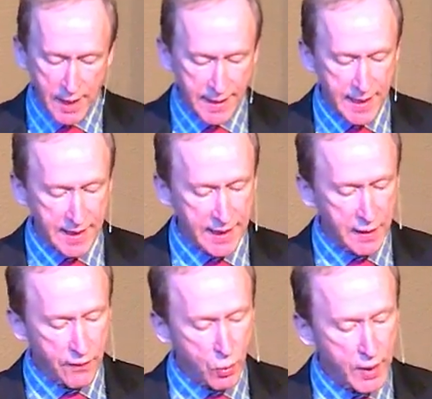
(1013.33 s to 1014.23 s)
and if
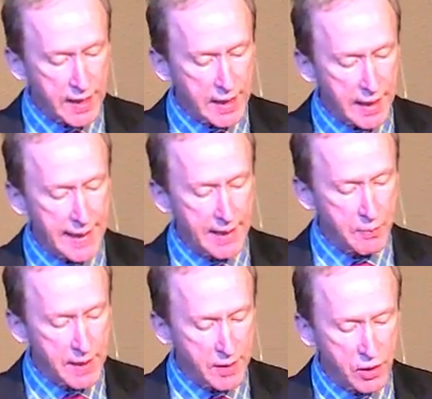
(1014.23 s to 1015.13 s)
we
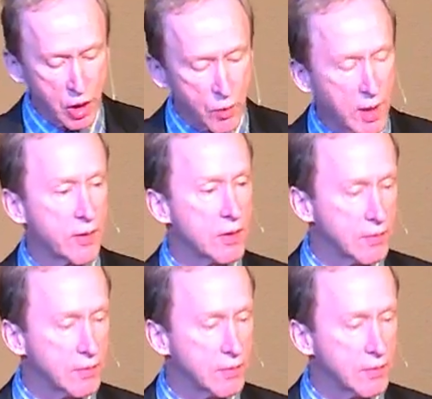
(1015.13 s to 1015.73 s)
admitted no other,